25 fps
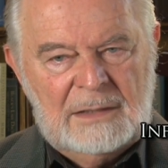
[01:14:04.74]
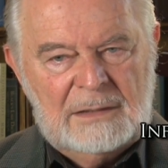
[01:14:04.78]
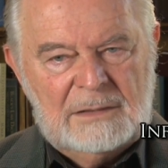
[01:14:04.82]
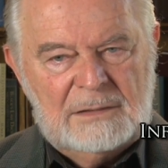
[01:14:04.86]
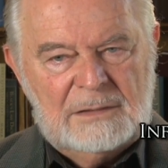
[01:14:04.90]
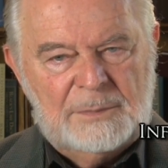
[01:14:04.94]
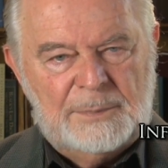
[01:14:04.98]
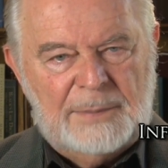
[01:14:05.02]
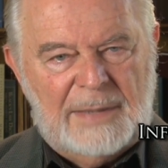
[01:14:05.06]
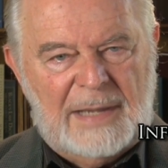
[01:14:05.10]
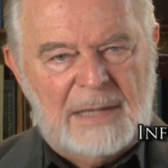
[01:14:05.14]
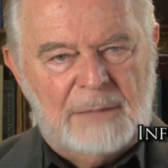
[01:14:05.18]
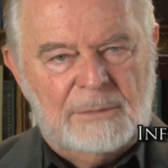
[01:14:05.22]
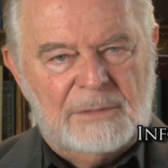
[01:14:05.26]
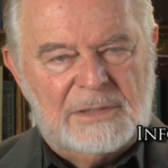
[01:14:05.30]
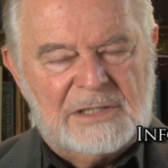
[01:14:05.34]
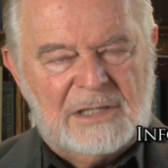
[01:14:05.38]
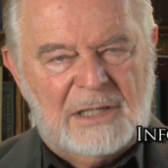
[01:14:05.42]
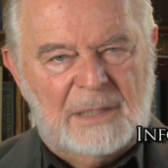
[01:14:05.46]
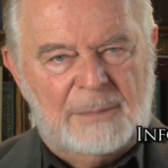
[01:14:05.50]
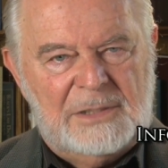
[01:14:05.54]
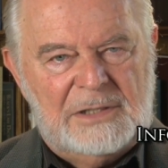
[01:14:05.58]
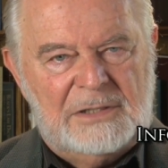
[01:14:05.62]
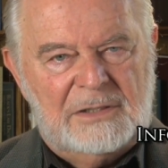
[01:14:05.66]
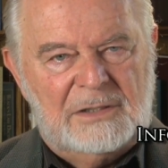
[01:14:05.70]
The bank was
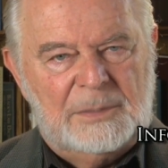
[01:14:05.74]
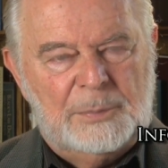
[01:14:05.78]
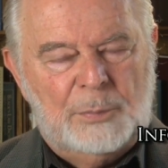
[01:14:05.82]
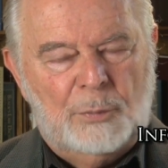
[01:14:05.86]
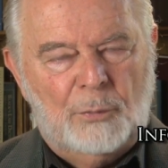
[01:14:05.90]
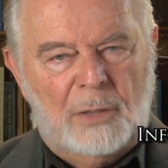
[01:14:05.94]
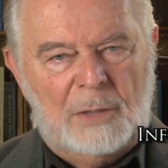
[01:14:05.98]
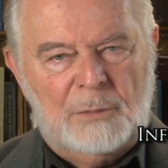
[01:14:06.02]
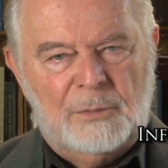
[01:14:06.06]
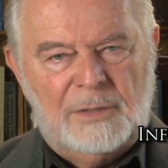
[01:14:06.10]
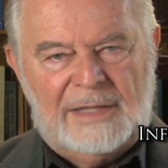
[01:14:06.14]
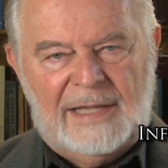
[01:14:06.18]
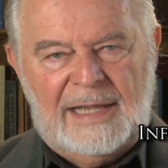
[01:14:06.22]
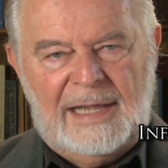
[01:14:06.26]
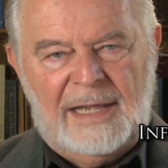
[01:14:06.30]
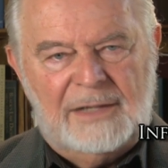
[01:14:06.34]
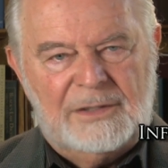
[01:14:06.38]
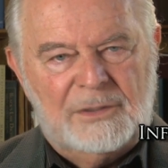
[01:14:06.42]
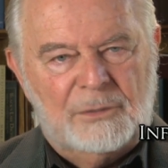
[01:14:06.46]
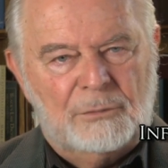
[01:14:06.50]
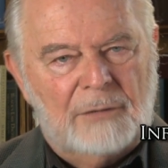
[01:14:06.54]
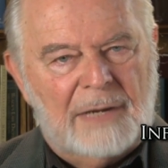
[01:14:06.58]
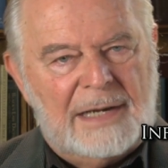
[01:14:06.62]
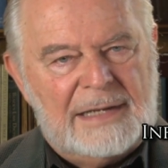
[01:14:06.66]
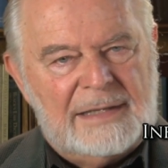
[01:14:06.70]
coming to the point where they had
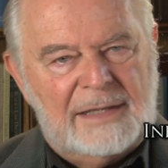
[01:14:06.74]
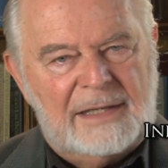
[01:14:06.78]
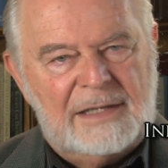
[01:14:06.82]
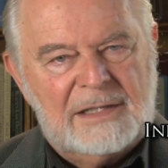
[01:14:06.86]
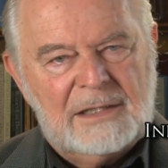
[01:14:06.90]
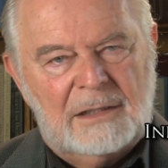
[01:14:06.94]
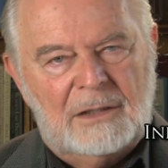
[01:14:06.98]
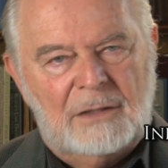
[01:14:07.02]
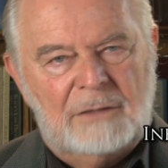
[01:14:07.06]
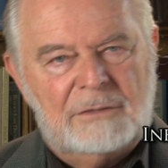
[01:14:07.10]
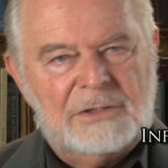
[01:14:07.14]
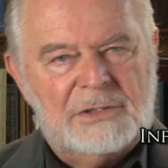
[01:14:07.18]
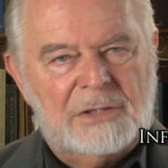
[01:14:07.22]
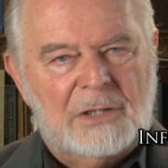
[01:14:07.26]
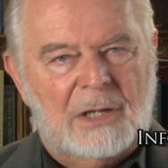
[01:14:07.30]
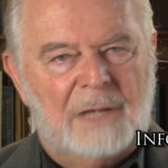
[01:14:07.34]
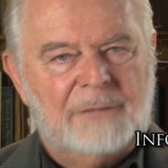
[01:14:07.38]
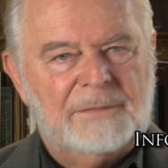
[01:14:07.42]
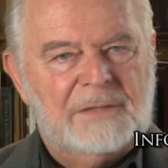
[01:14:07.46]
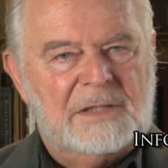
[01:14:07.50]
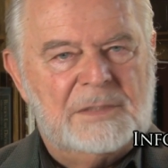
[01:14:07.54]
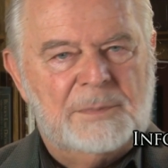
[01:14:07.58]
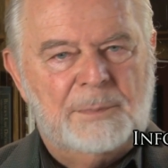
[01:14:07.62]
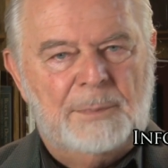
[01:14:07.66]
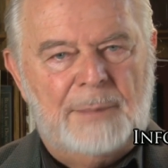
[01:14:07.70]
to write these loans
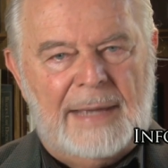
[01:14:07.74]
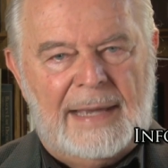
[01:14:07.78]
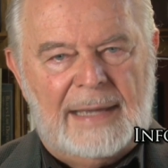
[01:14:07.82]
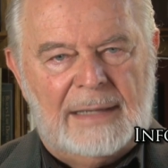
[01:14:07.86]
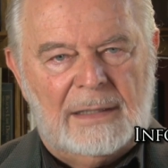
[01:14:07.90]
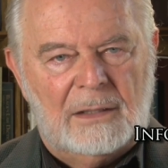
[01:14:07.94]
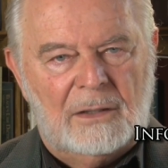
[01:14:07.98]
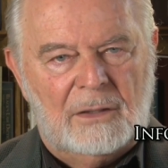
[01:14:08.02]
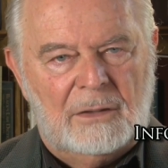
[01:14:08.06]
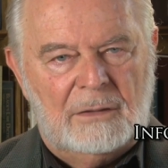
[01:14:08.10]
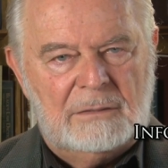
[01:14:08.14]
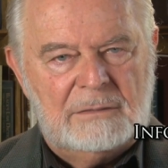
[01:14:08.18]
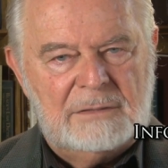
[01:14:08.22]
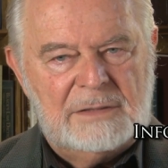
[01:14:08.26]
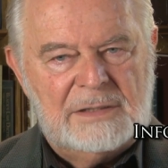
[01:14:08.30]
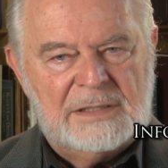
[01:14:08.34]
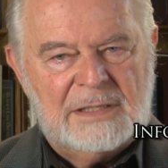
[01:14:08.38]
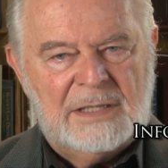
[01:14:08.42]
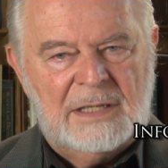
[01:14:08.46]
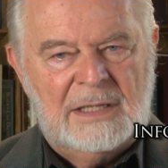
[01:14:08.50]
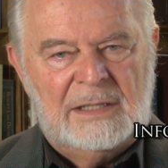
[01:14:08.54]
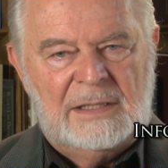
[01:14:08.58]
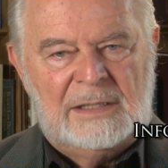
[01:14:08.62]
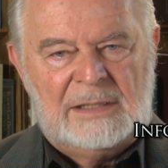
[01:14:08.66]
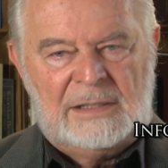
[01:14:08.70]
off as bad
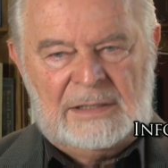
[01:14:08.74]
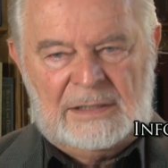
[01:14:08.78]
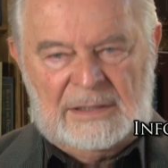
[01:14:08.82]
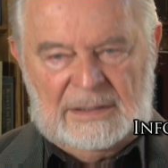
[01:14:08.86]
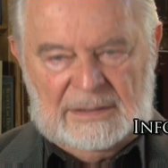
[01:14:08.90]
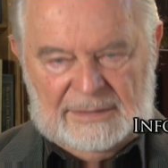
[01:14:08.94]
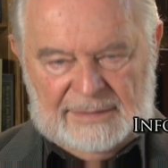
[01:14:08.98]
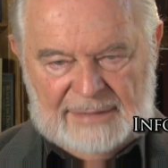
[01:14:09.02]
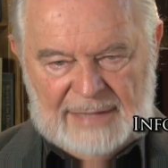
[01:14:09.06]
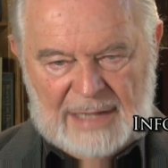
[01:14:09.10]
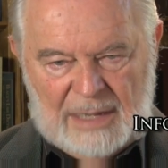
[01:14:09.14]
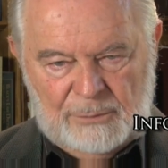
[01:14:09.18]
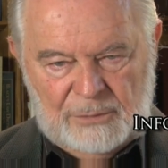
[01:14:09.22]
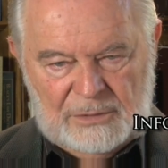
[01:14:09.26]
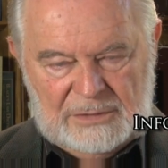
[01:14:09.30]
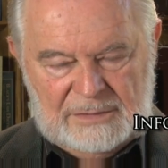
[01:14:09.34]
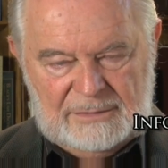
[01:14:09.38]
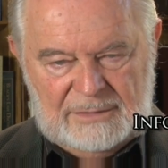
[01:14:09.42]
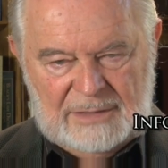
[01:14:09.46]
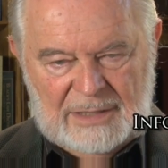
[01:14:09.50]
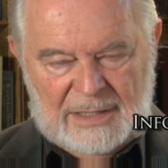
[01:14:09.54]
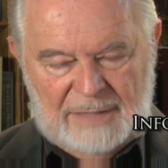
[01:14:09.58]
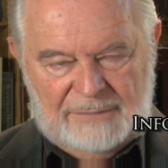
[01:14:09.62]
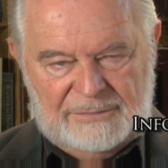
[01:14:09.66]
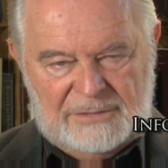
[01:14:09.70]
loans. That
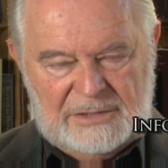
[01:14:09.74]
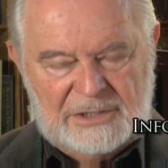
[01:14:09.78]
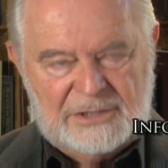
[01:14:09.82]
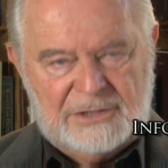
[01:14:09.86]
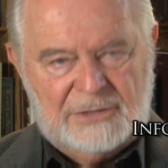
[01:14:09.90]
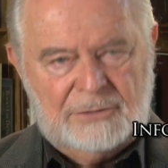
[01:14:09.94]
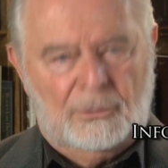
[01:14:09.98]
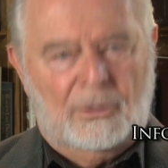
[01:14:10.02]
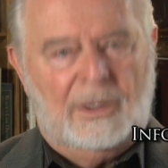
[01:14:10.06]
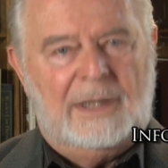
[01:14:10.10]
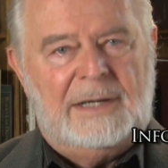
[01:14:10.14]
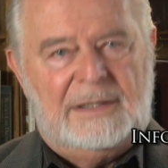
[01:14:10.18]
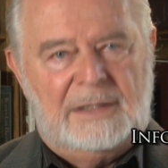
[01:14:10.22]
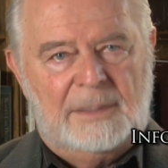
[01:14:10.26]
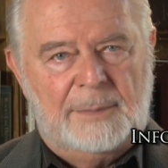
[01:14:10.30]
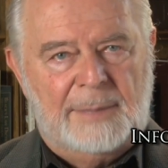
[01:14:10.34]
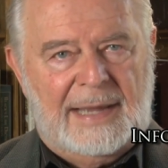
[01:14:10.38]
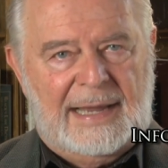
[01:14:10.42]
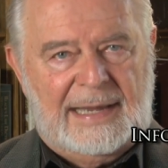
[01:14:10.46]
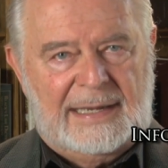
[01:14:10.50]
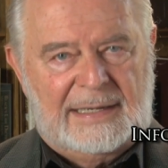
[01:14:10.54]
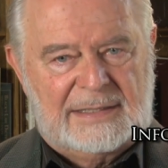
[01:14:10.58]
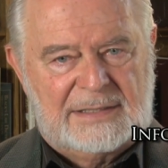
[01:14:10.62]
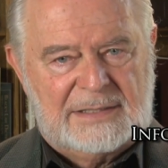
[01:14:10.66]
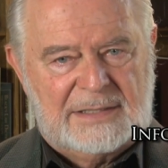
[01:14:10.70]
would have destroyed the
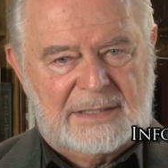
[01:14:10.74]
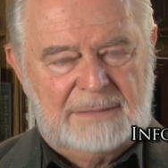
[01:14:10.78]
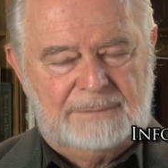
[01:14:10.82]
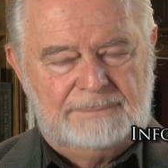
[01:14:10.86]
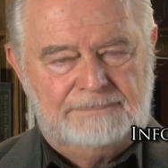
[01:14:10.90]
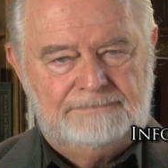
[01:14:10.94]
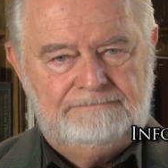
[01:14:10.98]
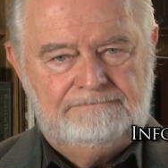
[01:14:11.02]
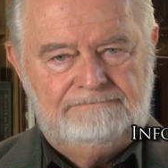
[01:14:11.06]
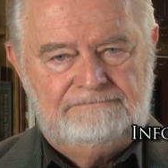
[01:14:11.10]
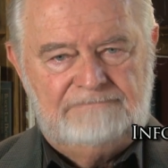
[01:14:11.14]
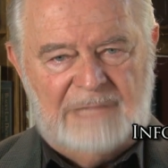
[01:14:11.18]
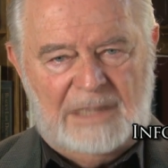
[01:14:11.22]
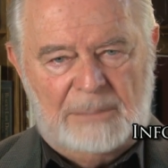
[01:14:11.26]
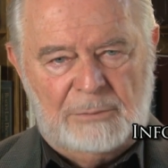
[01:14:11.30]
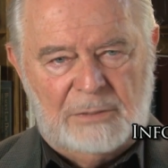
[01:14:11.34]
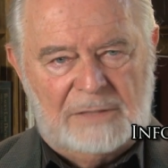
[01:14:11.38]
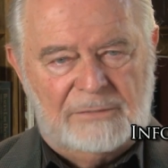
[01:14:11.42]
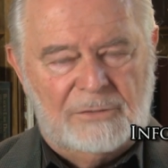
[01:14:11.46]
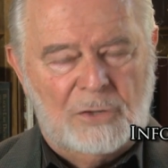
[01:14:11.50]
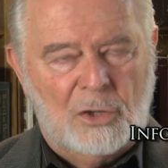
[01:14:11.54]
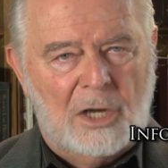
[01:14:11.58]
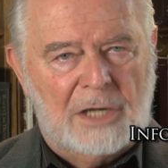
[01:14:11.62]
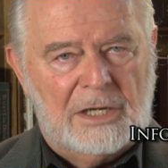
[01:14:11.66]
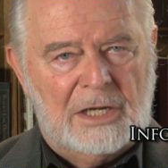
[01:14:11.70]
banks. They would
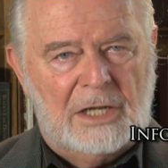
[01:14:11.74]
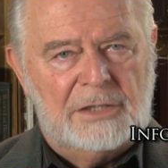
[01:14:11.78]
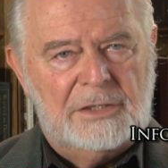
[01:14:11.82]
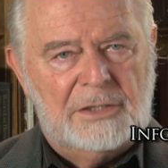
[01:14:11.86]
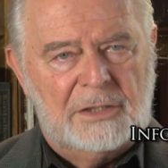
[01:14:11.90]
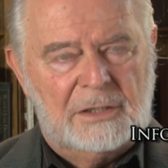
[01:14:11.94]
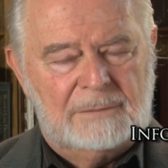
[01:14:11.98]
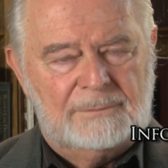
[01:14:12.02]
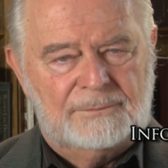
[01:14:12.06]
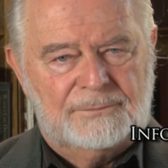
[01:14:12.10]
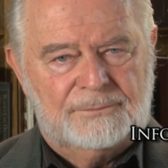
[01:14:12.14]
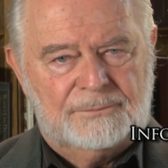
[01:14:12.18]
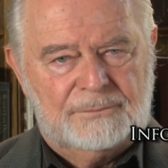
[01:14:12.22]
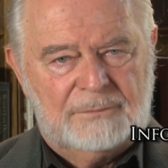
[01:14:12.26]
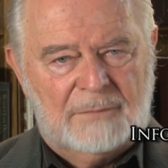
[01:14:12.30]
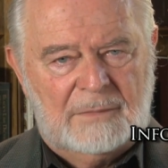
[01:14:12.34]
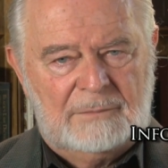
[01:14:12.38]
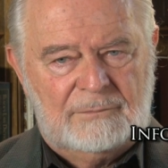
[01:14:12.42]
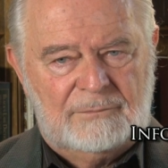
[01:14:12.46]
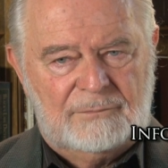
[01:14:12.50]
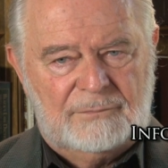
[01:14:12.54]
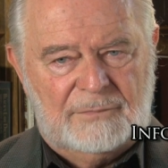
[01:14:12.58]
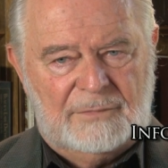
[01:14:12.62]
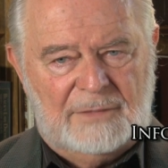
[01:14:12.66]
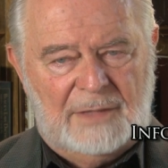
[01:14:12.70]
have gone under.
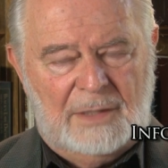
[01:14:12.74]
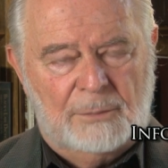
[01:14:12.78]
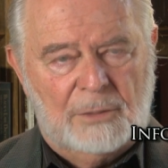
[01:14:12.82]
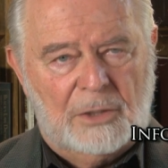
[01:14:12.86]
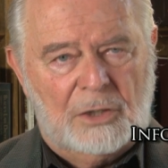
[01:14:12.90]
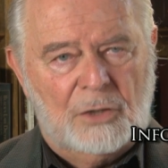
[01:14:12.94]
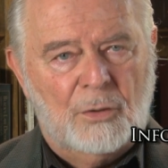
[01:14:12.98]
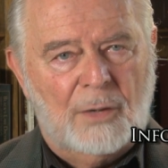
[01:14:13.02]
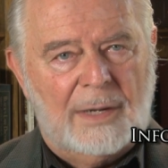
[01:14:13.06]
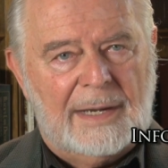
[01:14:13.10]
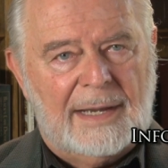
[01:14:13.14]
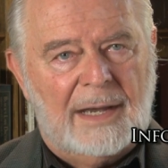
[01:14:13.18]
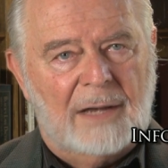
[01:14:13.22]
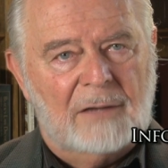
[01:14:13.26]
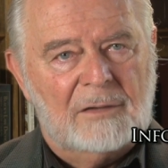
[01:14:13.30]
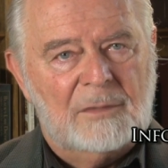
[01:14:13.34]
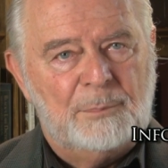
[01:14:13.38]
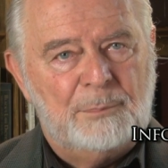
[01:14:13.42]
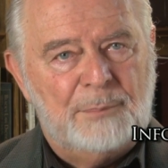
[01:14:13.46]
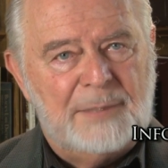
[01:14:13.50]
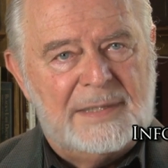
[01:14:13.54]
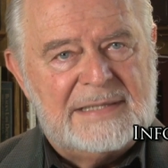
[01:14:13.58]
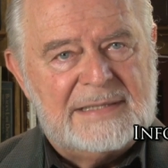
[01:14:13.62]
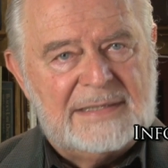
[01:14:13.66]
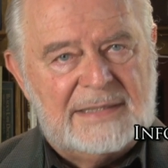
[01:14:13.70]
They were going out
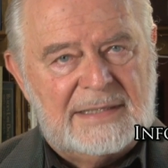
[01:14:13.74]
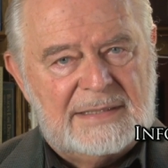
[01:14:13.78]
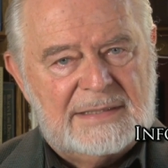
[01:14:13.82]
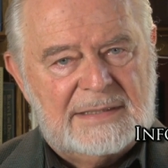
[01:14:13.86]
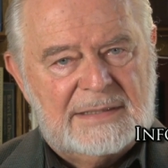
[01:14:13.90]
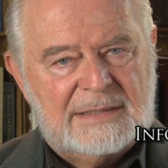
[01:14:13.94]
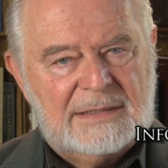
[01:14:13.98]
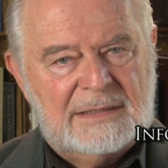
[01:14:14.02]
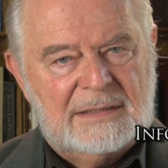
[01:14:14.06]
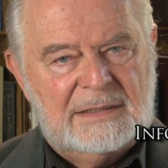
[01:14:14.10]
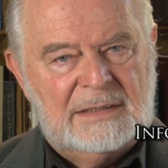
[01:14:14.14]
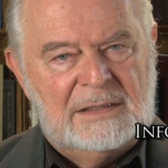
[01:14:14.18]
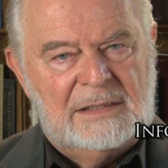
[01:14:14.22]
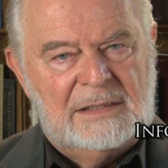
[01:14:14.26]
of business.